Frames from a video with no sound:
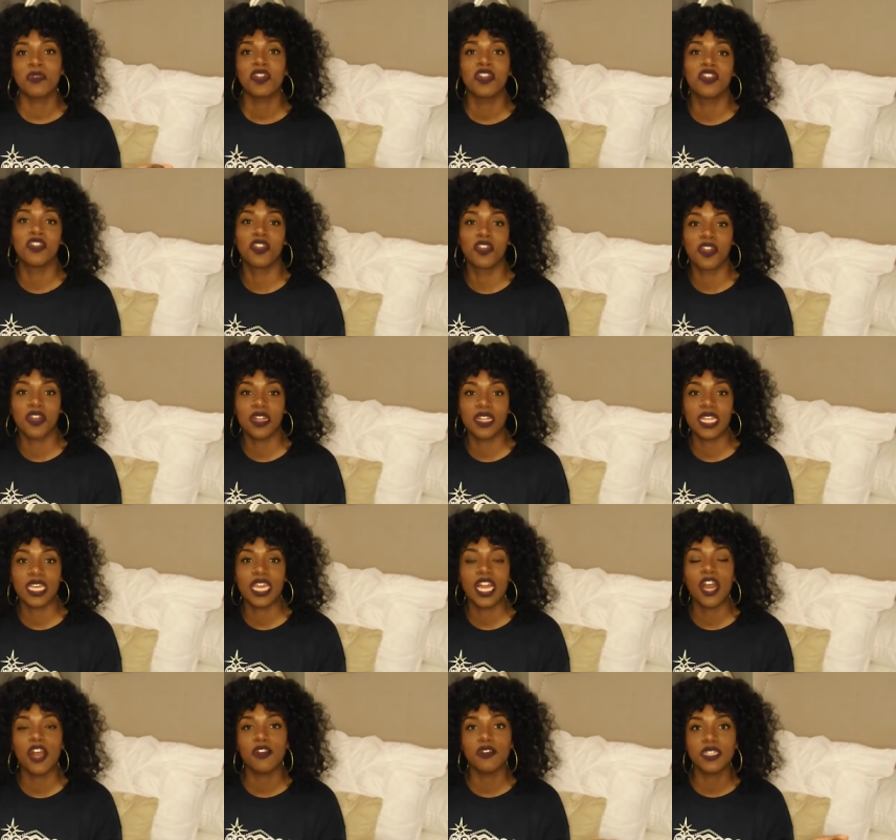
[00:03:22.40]
girly
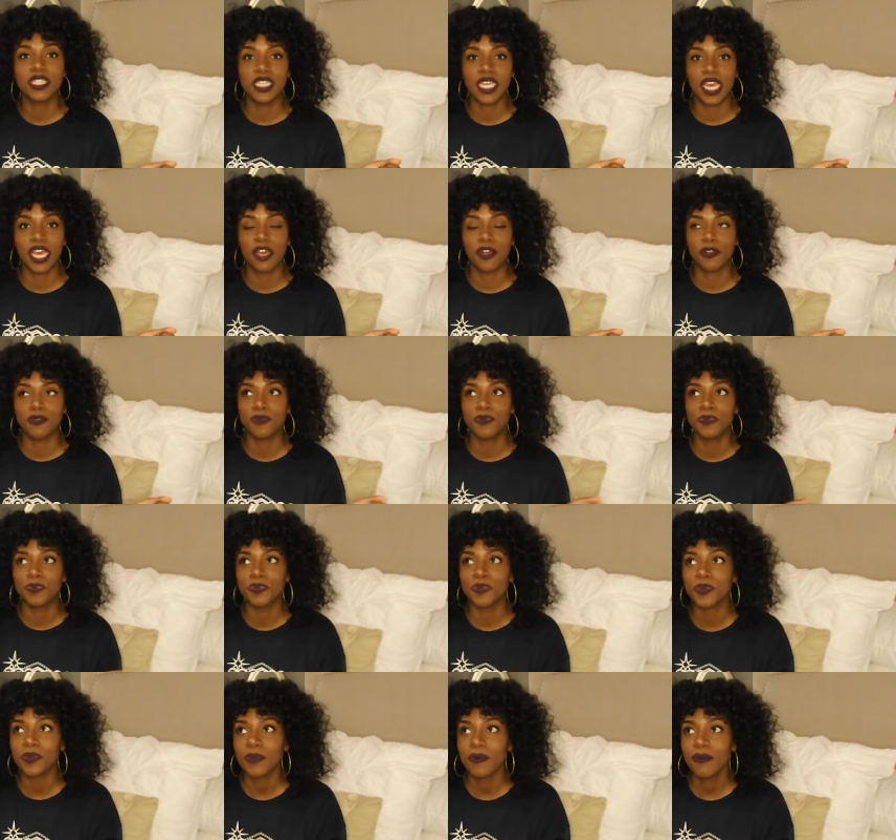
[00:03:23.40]
hotel.
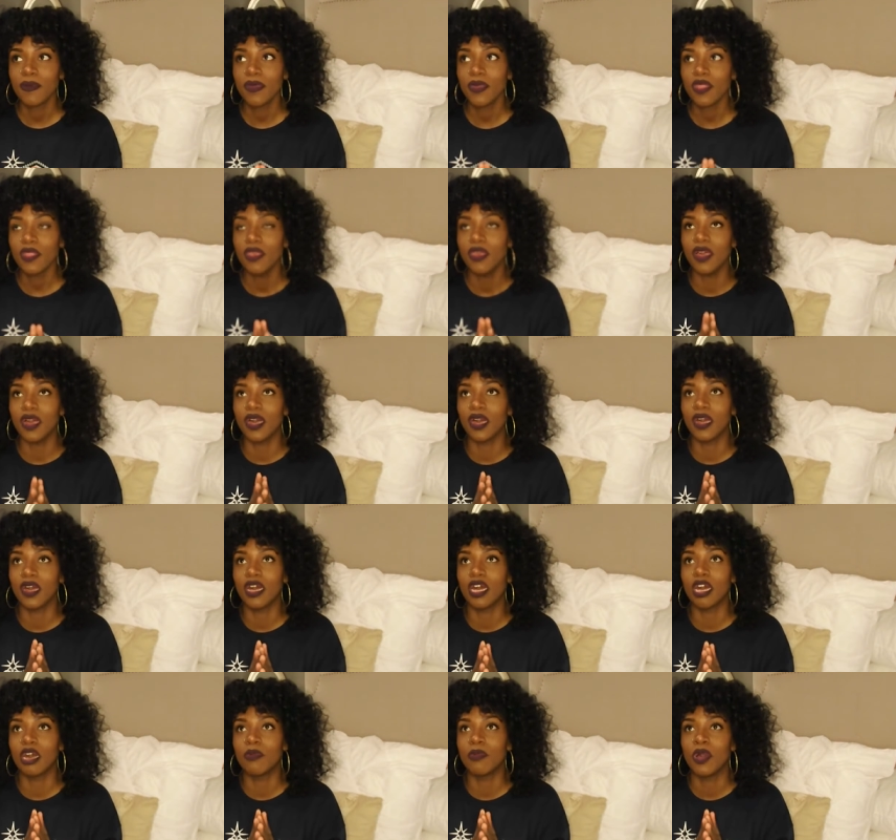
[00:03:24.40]

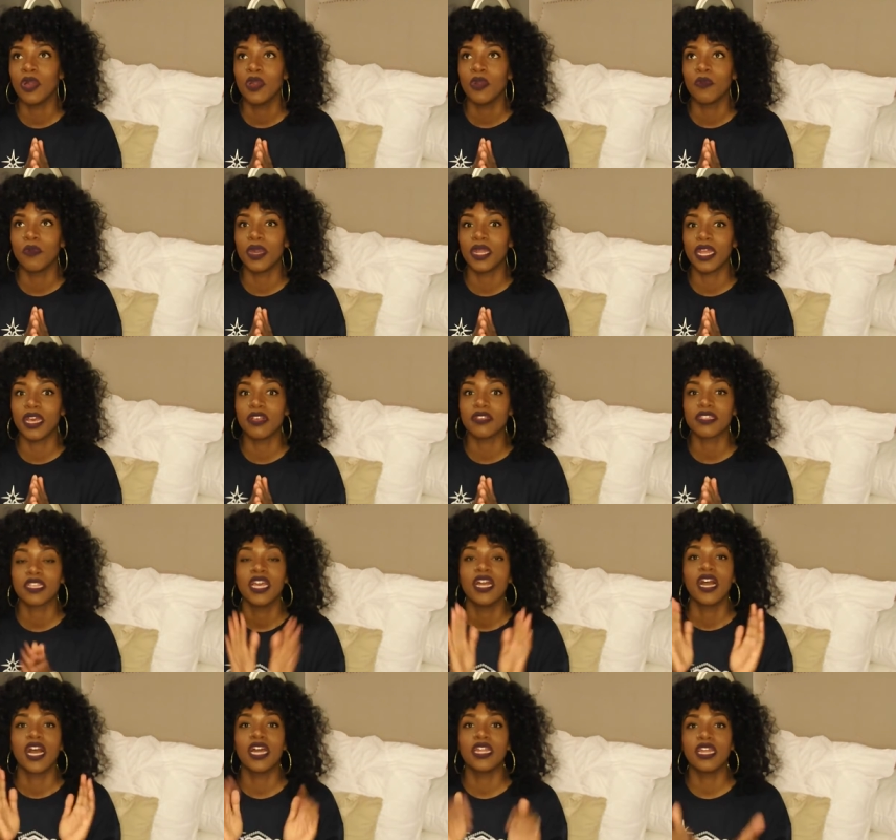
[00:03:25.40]
What else?
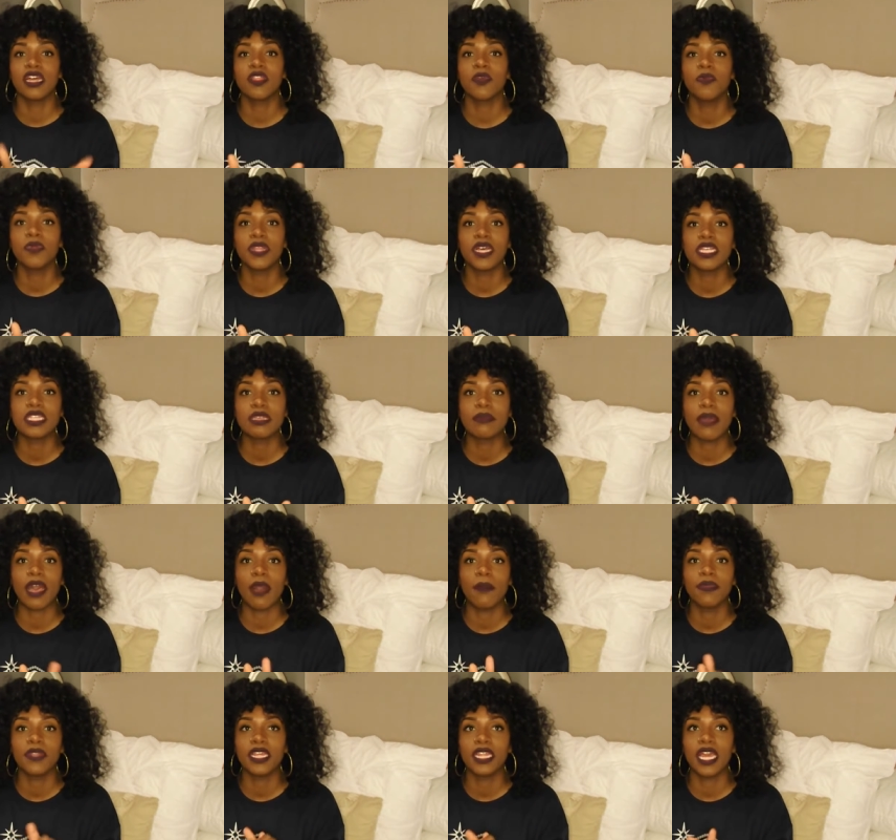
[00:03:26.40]
Another plus
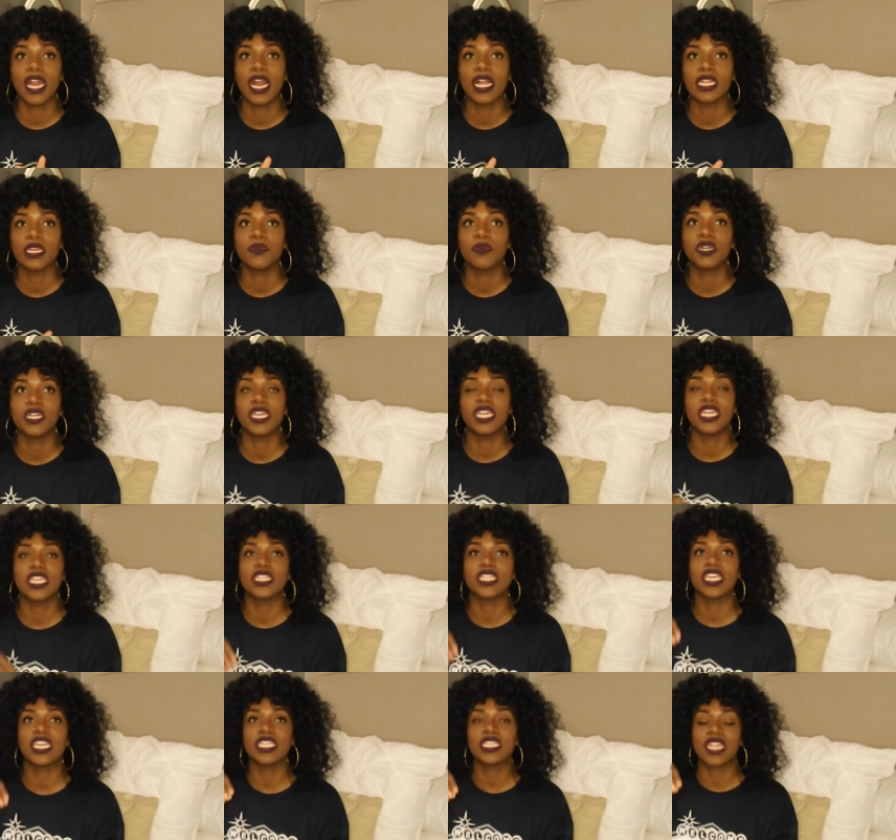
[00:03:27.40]
about Planet Hollywood is
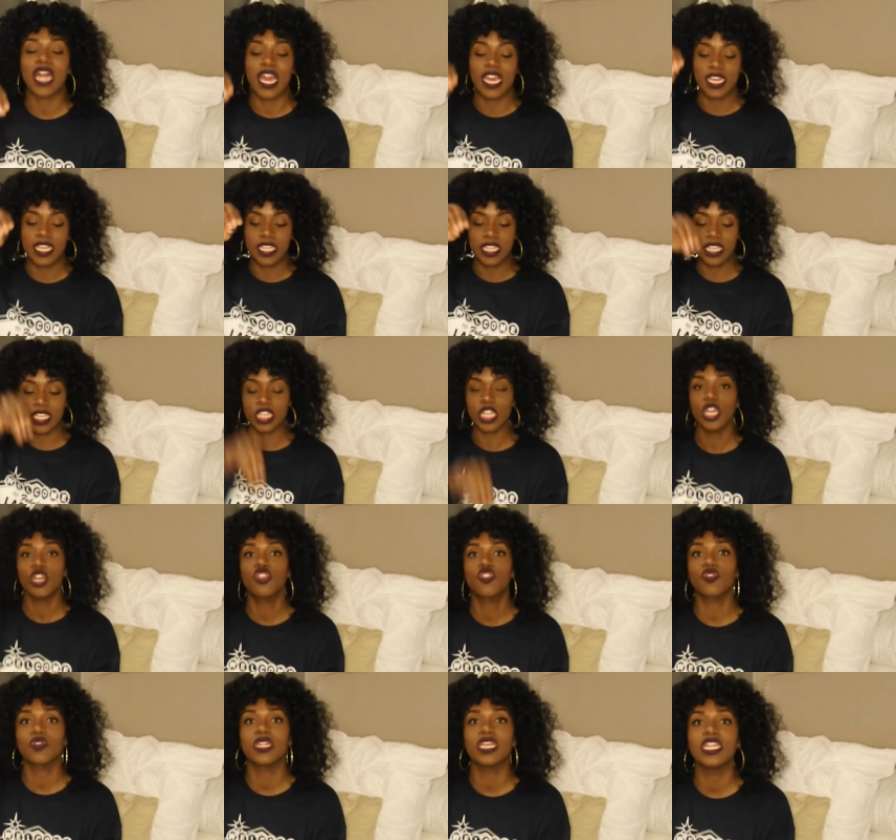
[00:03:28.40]
it's like
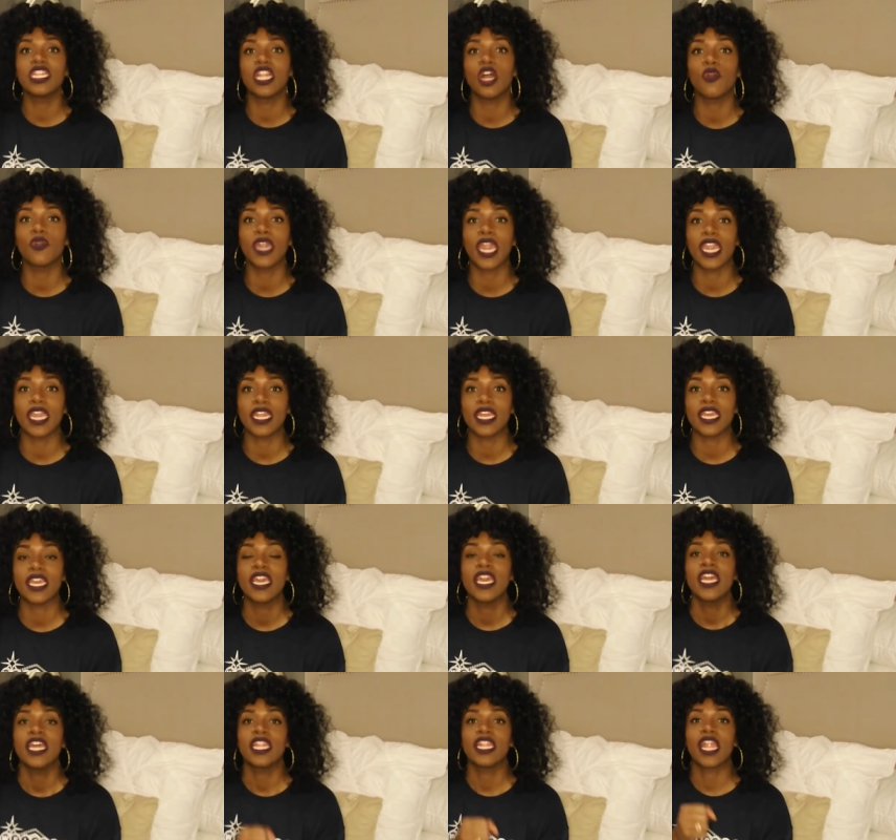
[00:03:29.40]
centrally located,
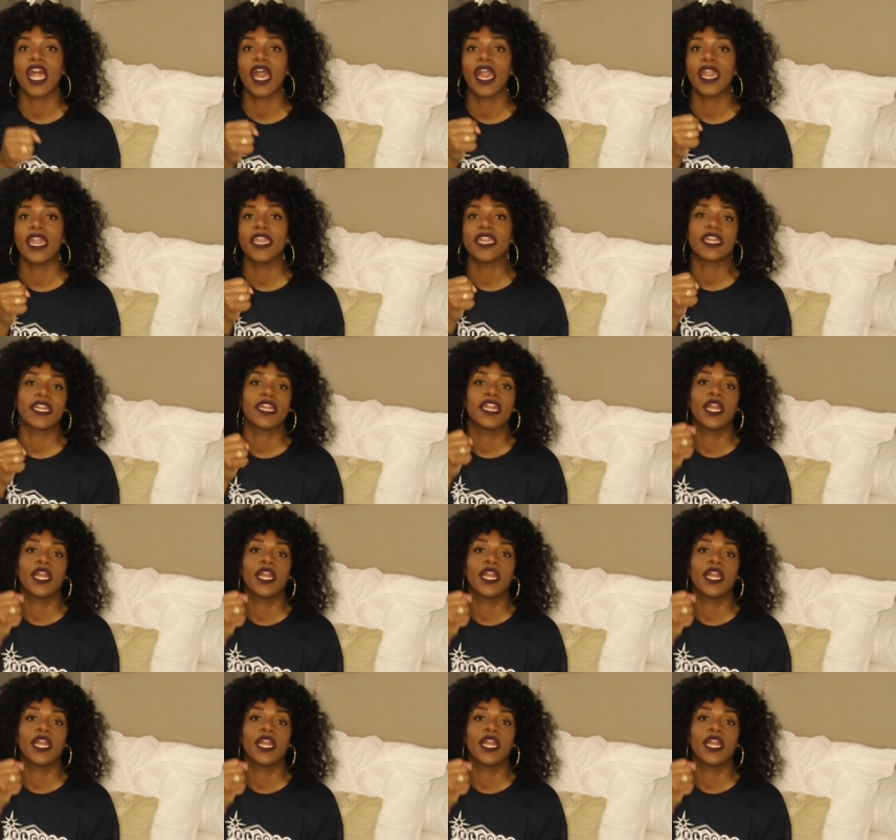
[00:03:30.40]
like